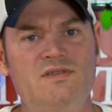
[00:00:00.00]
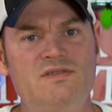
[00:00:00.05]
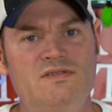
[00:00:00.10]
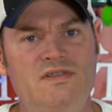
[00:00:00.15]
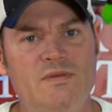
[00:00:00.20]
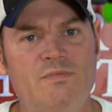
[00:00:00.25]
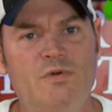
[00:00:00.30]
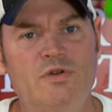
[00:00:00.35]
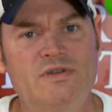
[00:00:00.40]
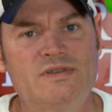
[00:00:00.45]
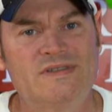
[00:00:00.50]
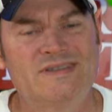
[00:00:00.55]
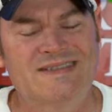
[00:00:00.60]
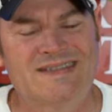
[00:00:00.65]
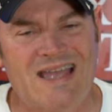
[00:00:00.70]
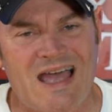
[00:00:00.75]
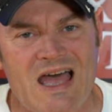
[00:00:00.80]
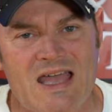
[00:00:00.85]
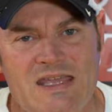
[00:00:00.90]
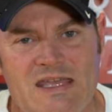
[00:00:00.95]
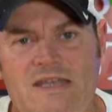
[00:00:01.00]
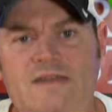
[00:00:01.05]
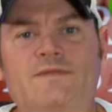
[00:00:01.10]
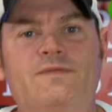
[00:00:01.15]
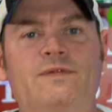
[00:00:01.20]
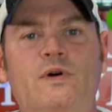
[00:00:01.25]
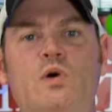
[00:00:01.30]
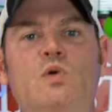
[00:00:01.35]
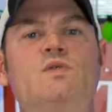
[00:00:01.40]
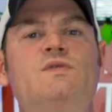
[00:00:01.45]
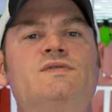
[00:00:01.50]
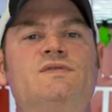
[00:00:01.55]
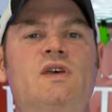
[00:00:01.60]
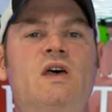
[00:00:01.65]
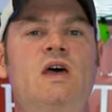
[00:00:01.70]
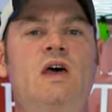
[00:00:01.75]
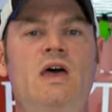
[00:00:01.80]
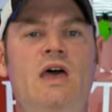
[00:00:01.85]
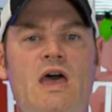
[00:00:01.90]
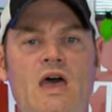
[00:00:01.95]
Zippered Stocking folks,
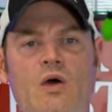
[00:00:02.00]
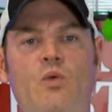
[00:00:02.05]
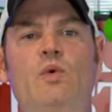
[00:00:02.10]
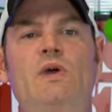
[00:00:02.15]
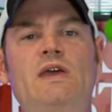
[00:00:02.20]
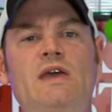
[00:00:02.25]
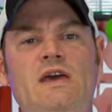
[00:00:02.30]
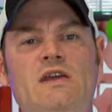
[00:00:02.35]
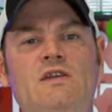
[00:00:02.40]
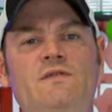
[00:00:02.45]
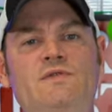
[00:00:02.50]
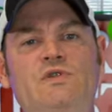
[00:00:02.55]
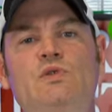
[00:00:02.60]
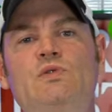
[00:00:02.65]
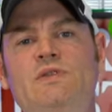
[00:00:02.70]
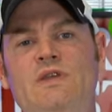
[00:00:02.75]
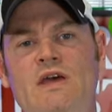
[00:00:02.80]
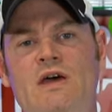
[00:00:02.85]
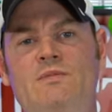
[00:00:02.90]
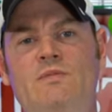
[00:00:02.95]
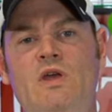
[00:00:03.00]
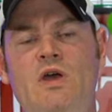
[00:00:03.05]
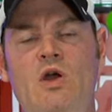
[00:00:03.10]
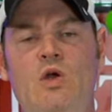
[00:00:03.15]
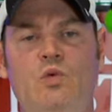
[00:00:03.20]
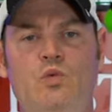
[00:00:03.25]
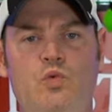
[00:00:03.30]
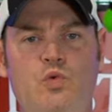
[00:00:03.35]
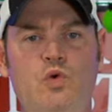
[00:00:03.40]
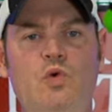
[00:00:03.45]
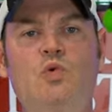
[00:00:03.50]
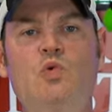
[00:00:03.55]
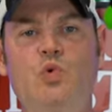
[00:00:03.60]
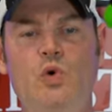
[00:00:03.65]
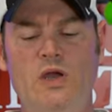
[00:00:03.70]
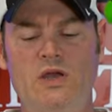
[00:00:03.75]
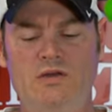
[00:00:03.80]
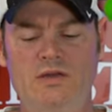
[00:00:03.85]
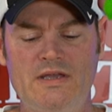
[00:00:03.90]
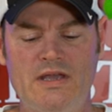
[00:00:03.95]
and we interviewed them real
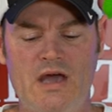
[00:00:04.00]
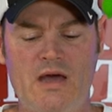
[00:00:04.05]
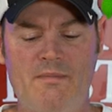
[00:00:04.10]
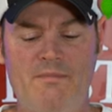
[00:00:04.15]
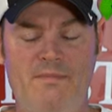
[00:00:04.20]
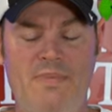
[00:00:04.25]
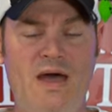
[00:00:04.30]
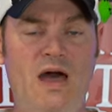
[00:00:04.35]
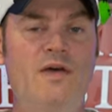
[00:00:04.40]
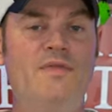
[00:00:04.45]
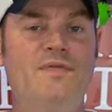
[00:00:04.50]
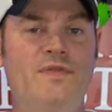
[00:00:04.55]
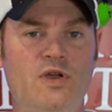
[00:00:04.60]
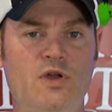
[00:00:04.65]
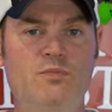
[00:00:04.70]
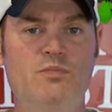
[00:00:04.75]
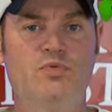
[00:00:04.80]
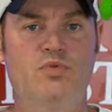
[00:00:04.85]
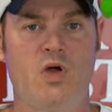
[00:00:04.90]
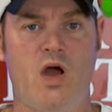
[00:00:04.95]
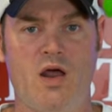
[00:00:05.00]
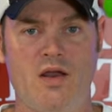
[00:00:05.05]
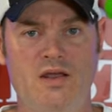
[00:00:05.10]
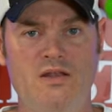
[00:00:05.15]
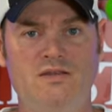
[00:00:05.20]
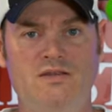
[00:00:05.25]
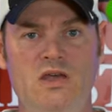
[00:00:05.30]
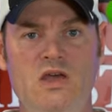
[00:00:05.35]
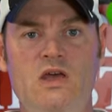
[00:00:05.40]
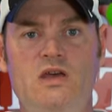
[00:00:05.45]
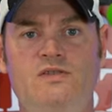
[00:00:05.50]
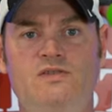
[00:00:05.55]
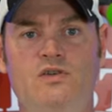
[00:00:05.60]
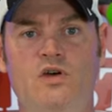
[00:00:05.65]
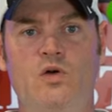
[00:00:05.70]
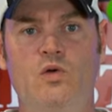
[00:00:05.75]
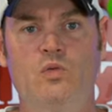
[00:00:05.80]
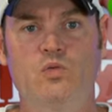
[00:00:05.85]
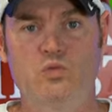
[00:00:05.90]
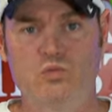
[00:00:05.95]
quickly about their product.
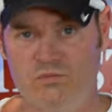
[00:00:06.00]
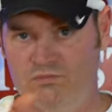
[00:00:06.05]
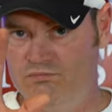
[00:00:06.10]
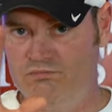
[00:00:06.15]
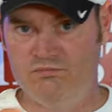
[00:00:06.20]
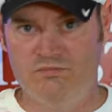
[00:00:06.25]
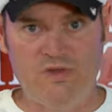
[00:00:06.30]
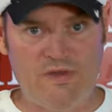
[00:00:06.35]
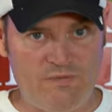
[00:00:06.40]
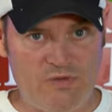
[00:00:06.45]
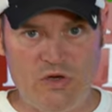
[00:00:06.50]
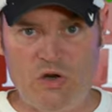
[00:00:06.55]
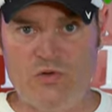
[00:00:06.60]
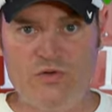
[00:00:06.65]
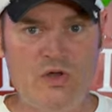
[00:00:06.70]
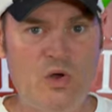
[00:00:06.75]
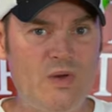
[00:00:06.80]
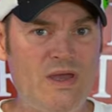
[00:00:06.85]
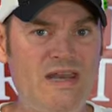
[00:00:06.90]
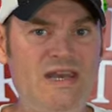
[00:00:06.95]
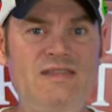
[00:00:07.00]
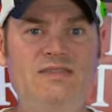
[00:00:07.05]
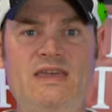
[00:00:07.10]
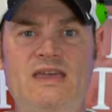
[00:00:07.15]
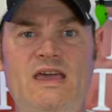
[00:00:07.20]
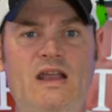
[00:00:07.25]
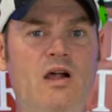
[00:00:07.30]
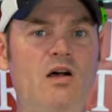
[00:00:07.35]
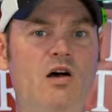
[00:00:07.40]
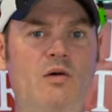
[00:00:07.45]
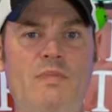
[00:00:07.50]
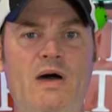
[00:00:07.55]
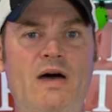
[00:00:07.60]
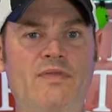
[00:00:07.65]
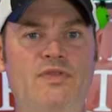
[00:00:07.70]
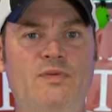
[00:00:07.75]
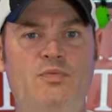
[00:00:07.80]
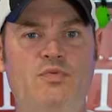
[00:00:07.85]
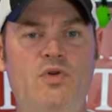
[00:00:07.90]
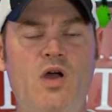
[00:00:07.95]
So if you don't know anything at all
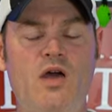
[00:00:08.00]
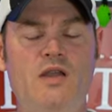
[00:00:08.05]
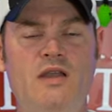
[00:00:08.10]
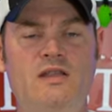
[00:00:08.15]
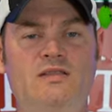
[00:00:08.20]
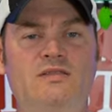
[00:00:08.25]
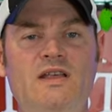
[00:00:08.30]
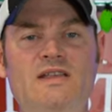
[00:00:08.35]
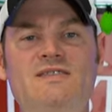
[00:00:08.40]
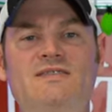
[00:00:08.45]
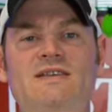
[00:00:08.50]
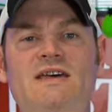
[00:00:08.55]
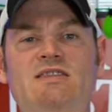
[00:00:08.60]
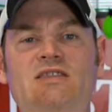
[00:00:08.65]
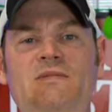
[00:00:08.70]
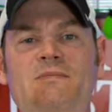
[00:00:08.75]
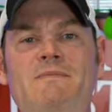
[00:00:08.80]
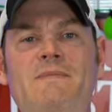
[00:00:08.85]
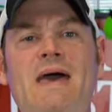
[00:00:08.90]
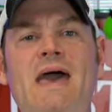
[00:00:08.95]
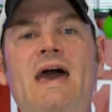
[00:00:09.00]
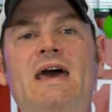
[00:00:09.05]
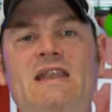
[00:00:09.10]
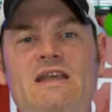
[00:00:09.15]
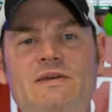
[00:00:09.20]
about the product, let's let the man